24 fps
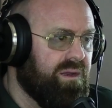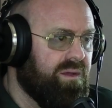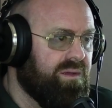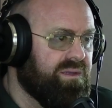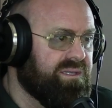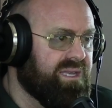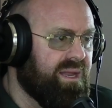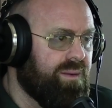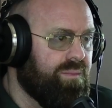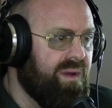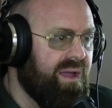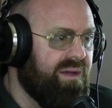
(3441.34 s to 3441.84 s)

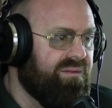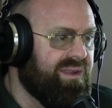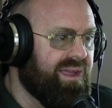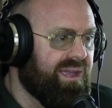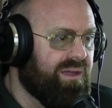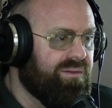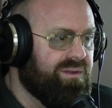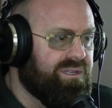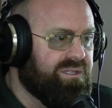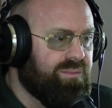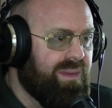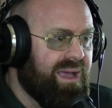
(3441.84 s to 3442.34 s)
He's got a private
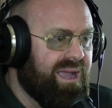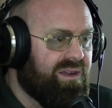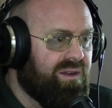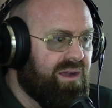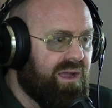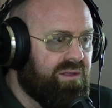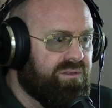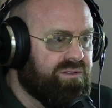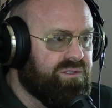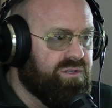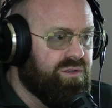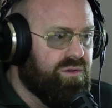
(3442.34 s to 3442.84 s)
equities
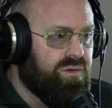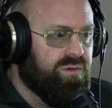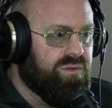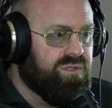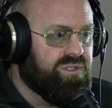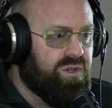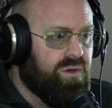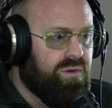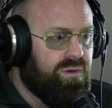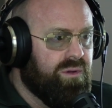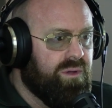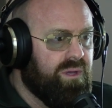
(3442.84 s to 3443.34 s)
background too,
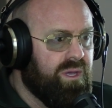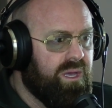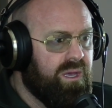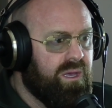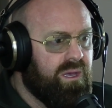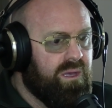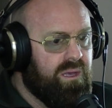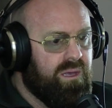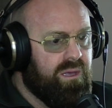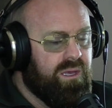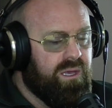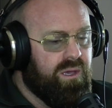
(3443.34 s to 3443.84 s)
so
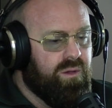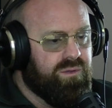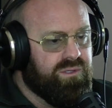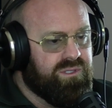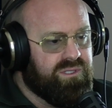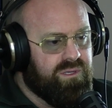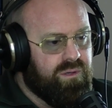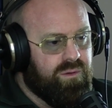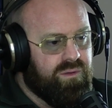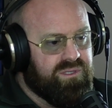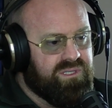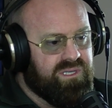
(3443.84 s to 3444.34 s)
it
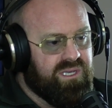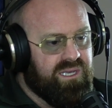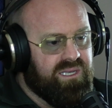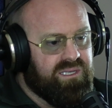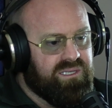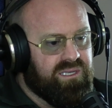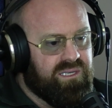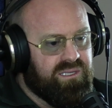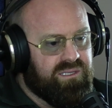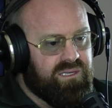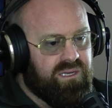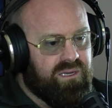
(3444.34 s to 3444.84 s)
was
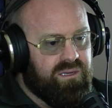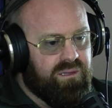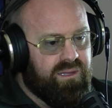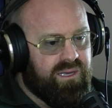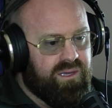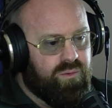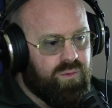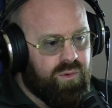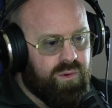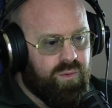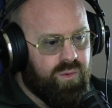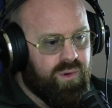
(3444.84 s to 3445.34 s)
easy to,
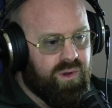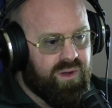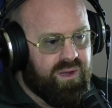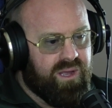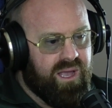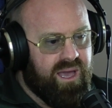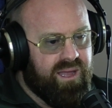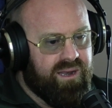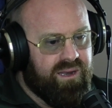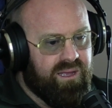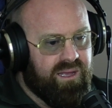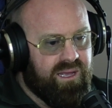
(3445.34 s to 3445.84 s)
like, we were
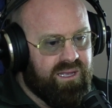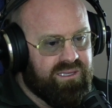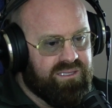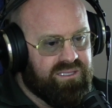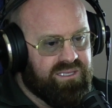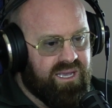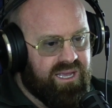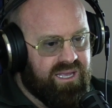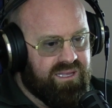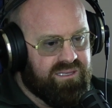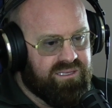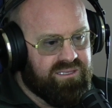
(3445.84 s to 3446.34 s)
kind of, I'd
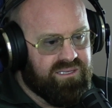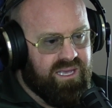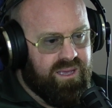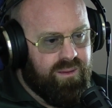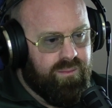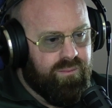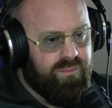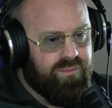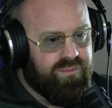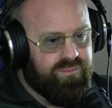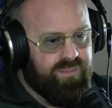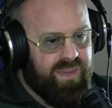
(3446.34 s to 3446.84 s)
say, at the
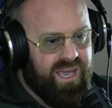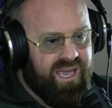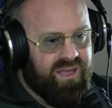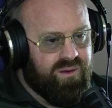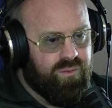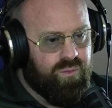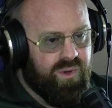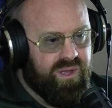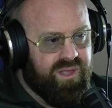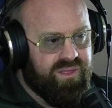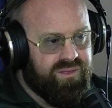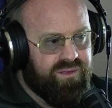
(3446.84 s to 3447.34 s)
same
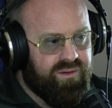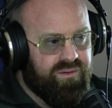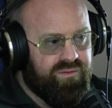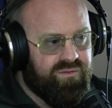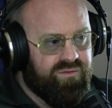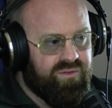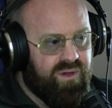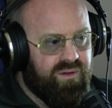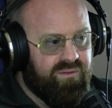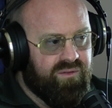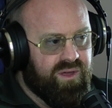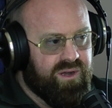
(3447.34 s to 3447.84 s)
bandwidth
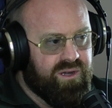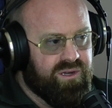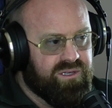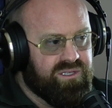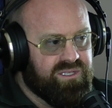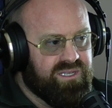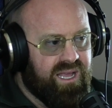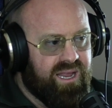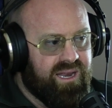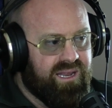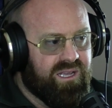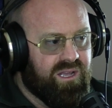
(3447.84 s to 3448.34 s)
of
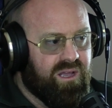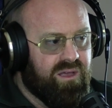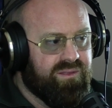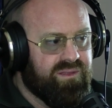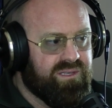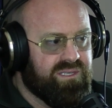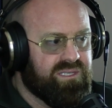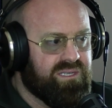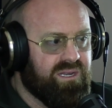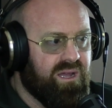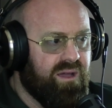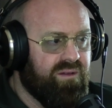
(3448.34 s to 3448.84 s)
understanding on
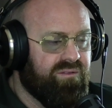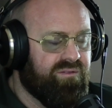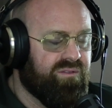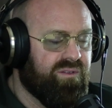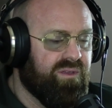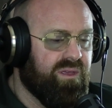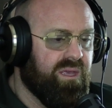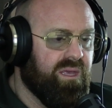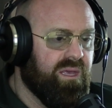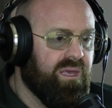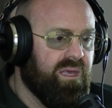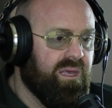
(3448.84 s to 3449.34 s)
this stuff.